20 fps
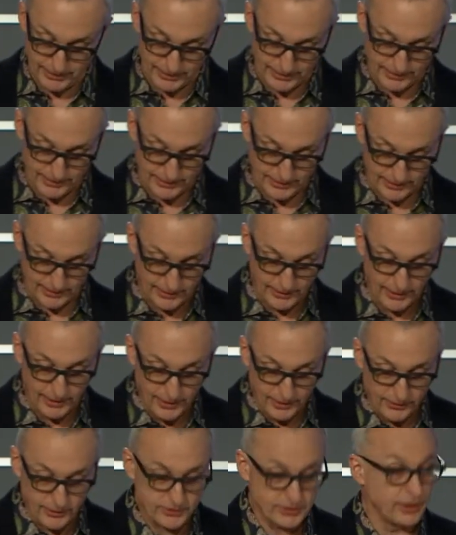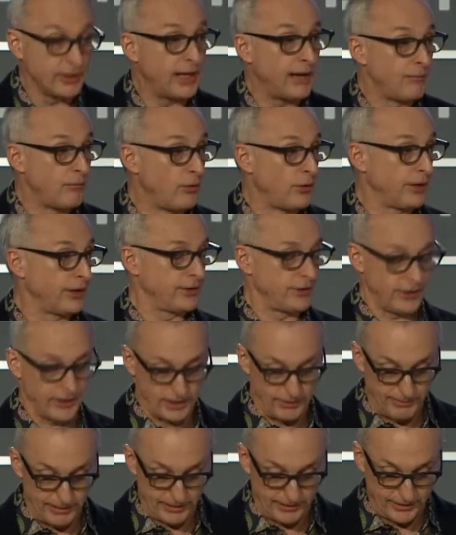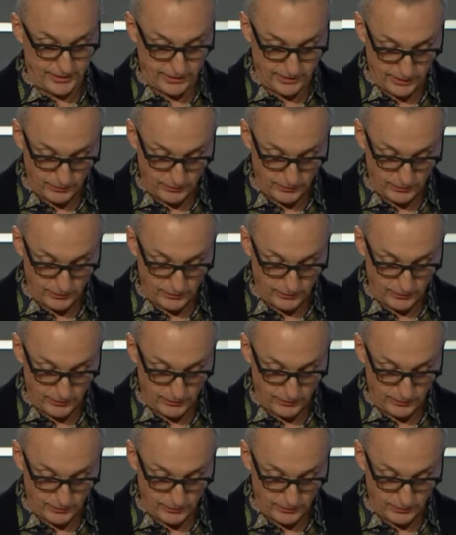And uh, there's a lot more to talk about there